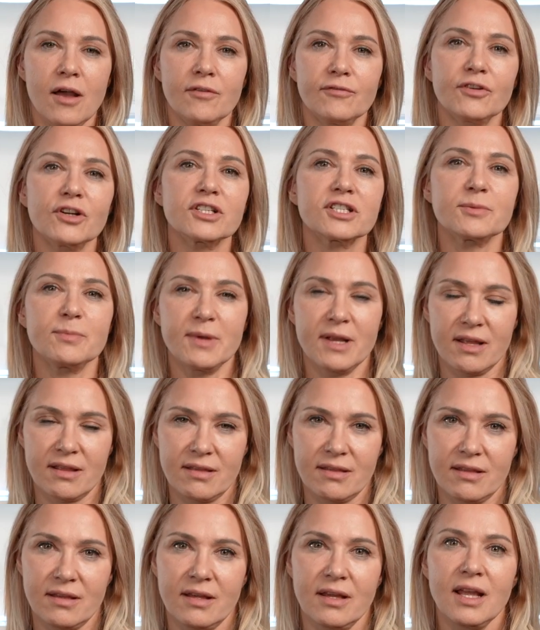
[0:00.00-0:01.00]
First
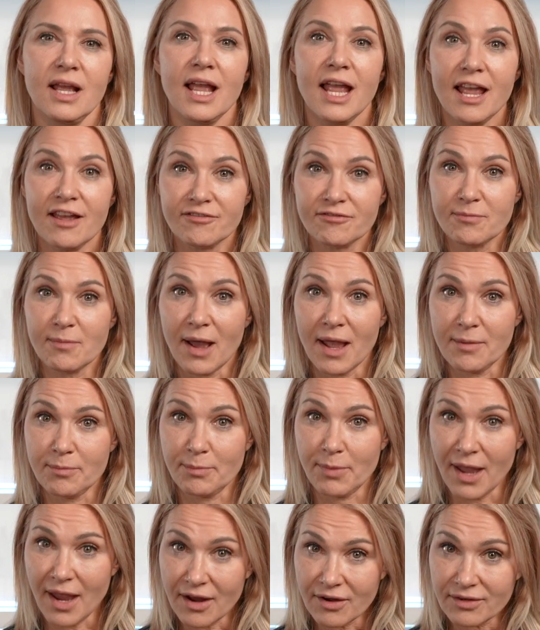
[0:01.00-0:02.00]
myth, if my
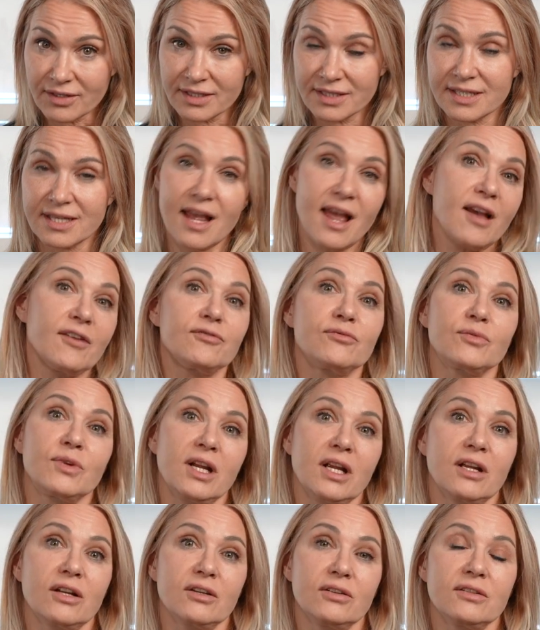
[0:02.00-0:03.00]
parents have
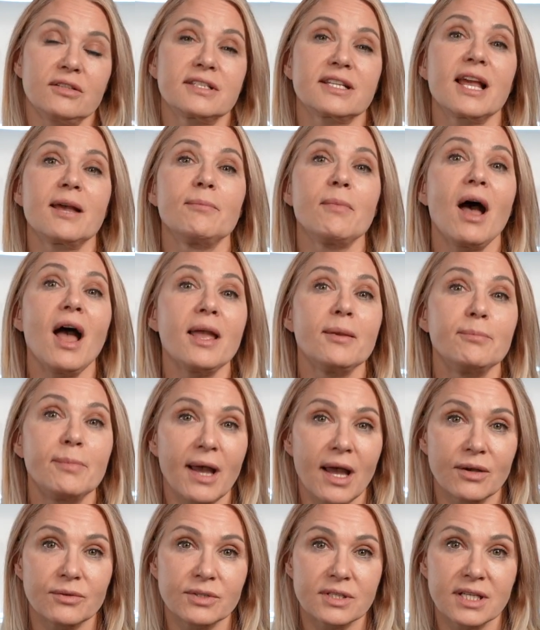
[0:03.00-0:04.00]
wrinkles, am I
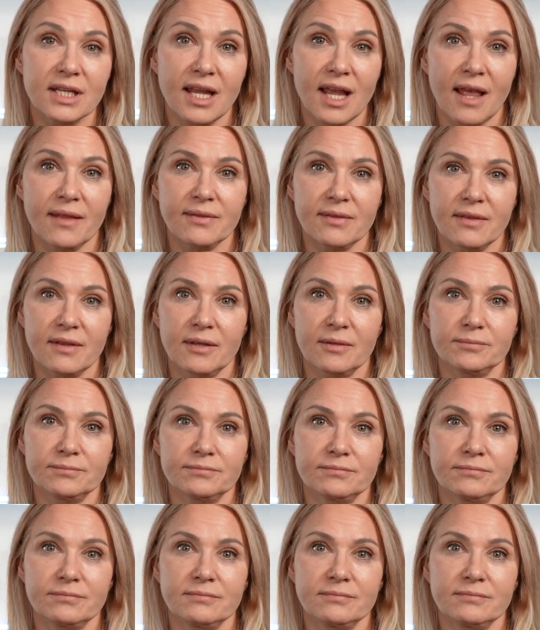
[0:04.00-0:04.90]
bound to get them?